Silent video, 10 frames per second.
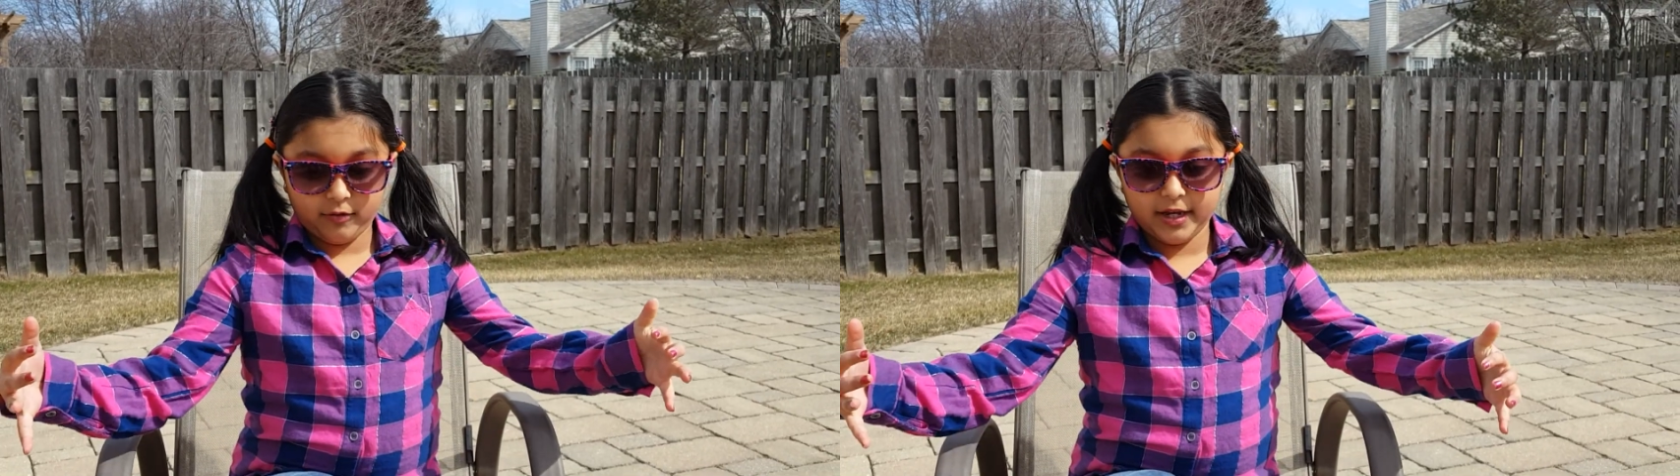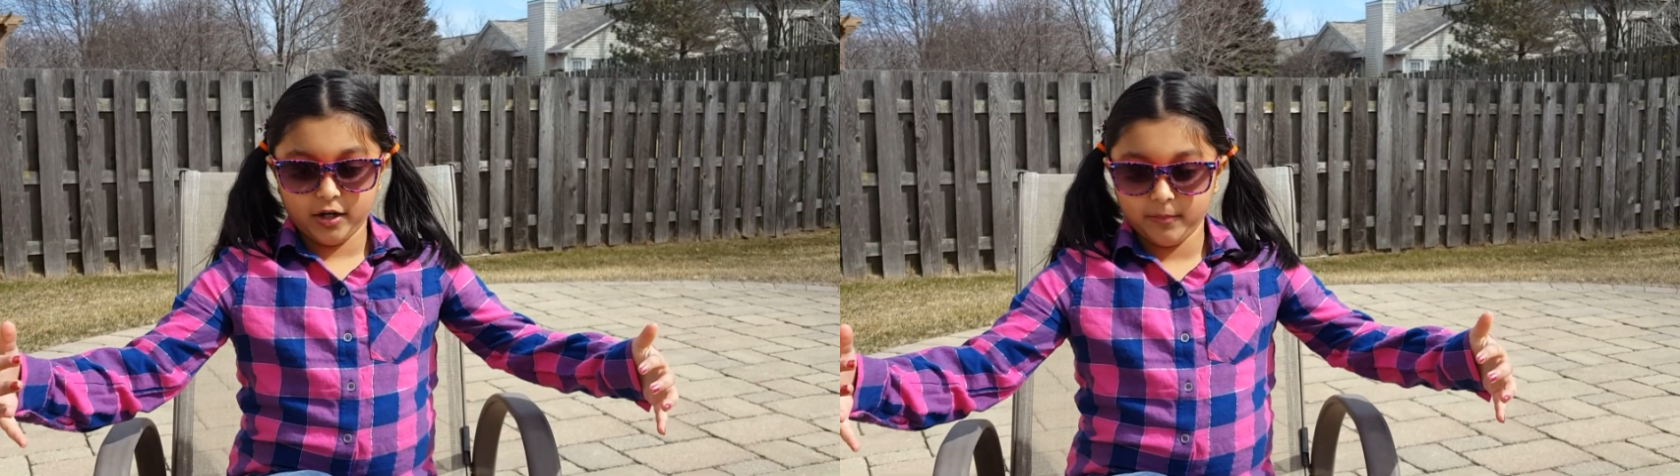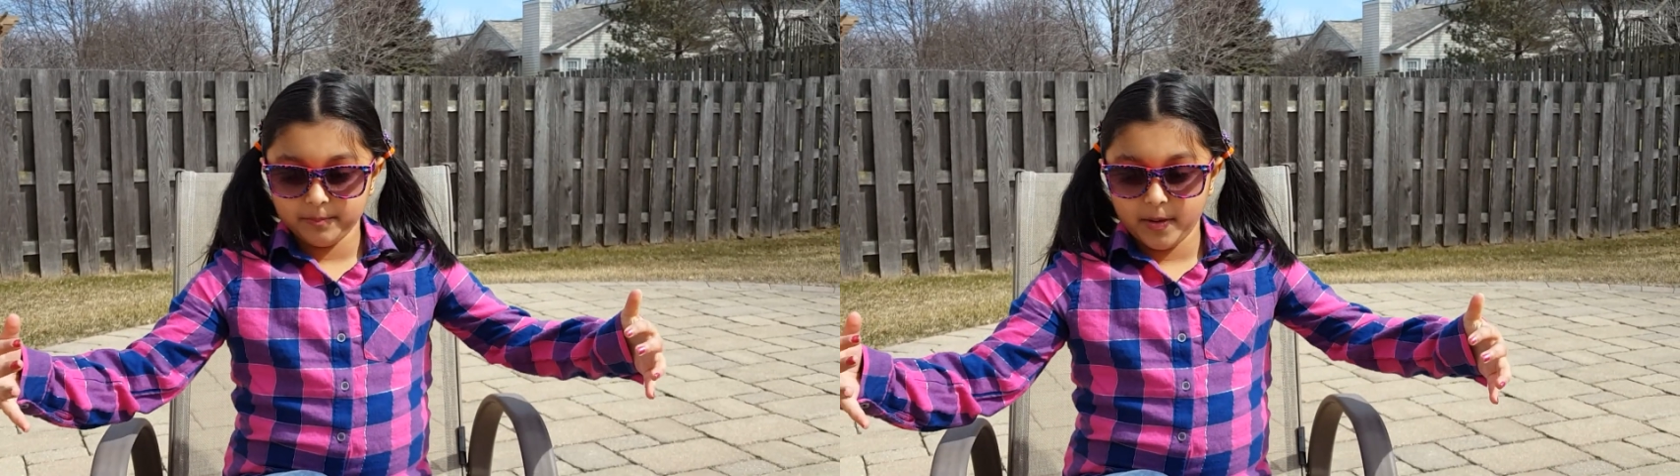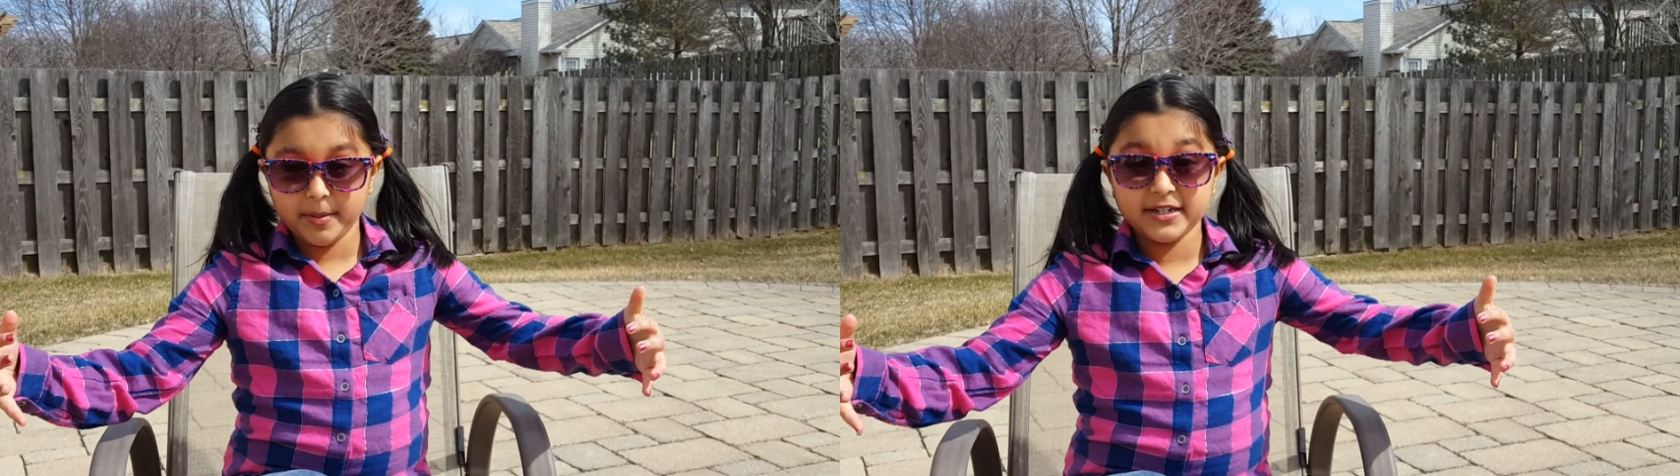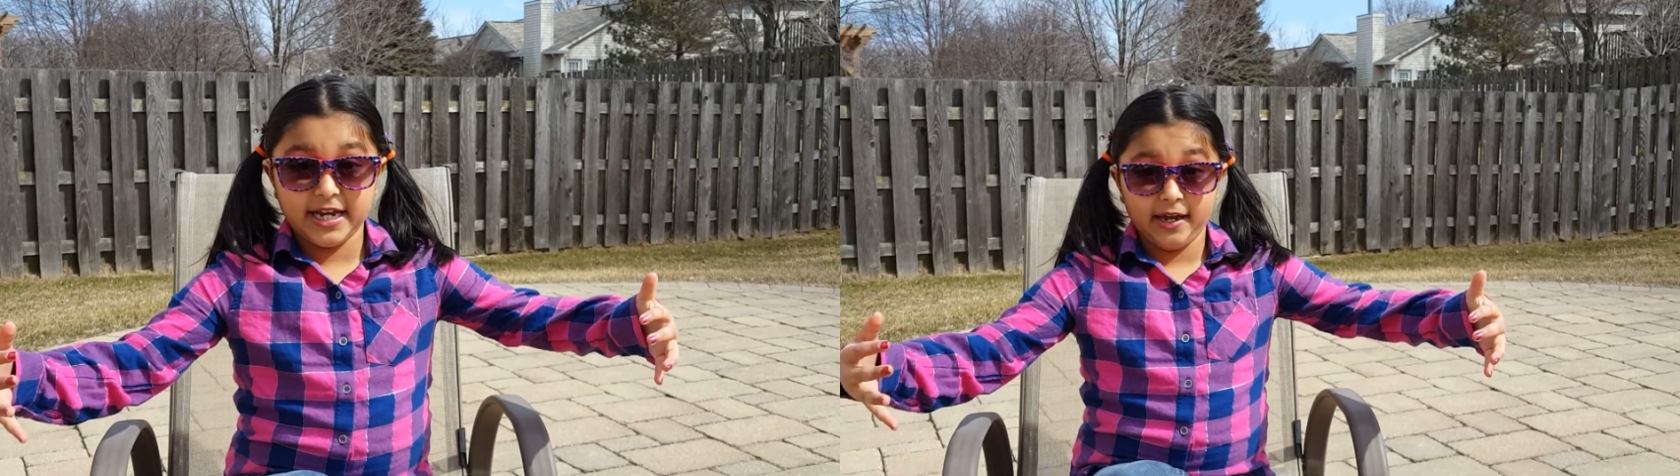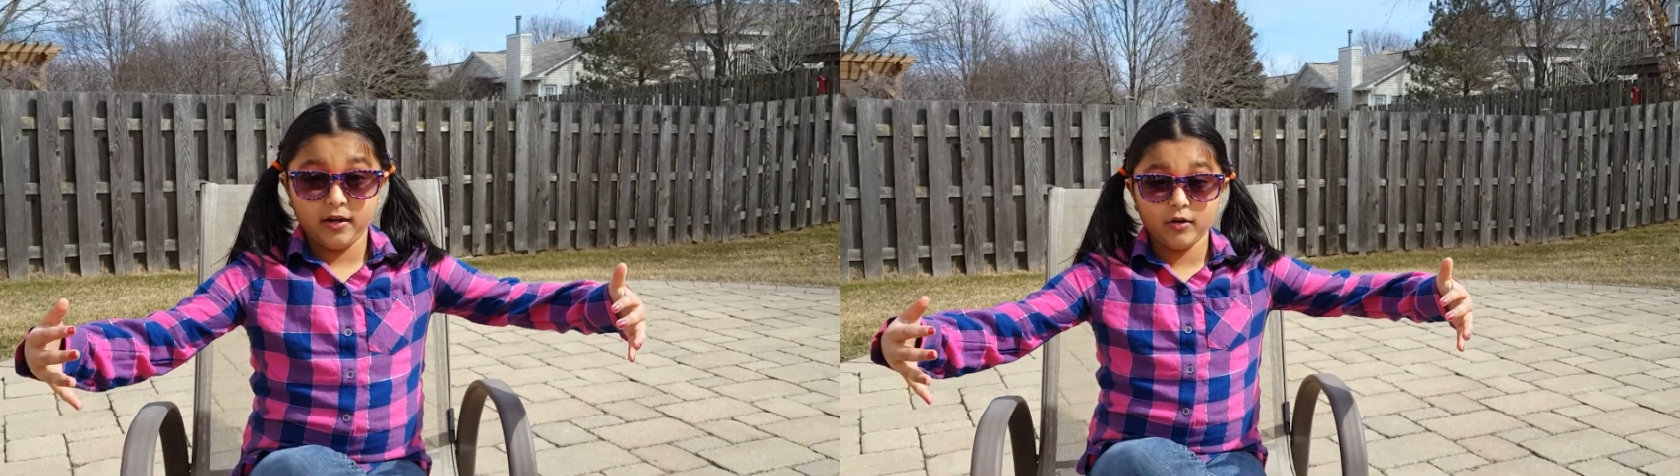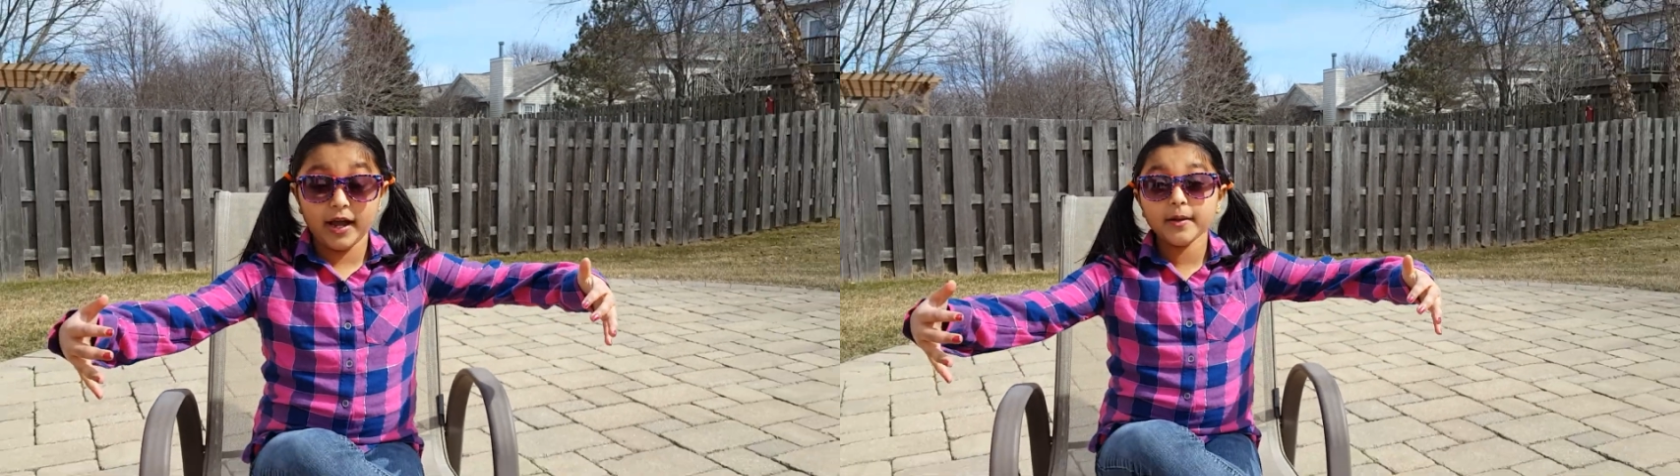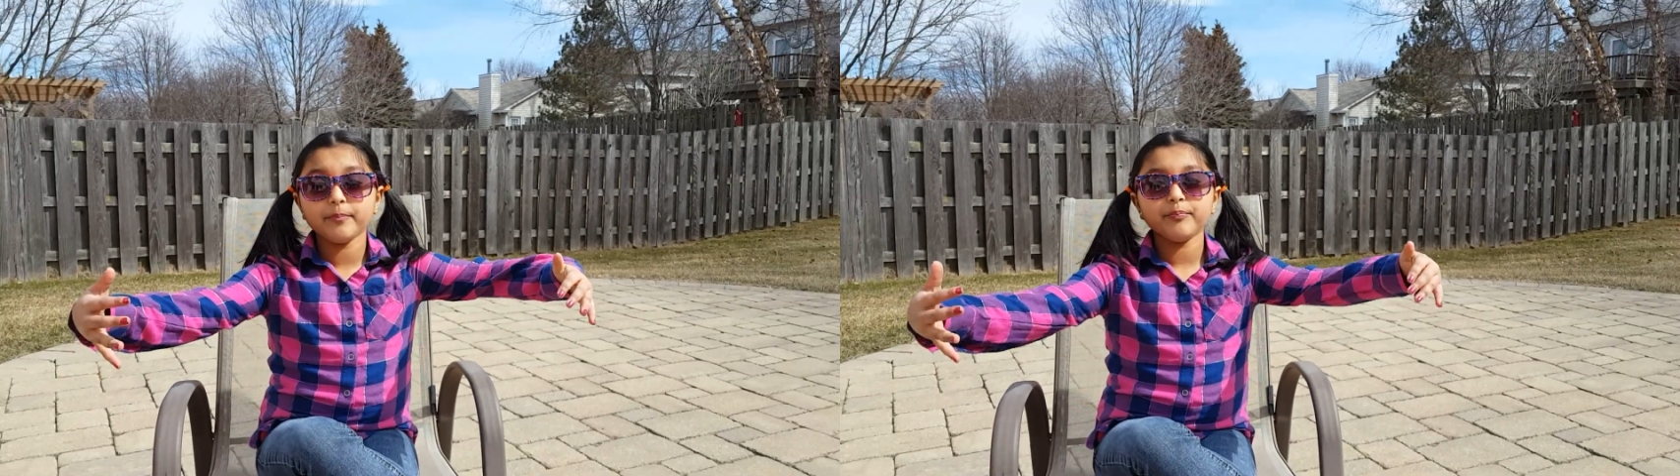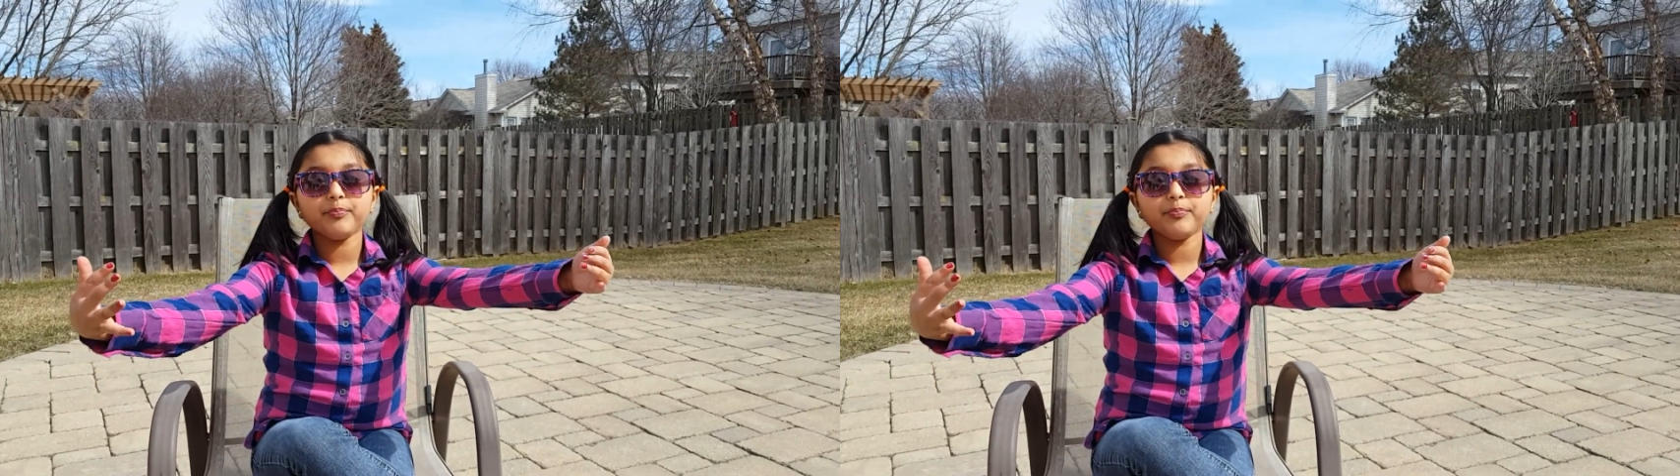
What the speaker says: right here, a big tank, okay?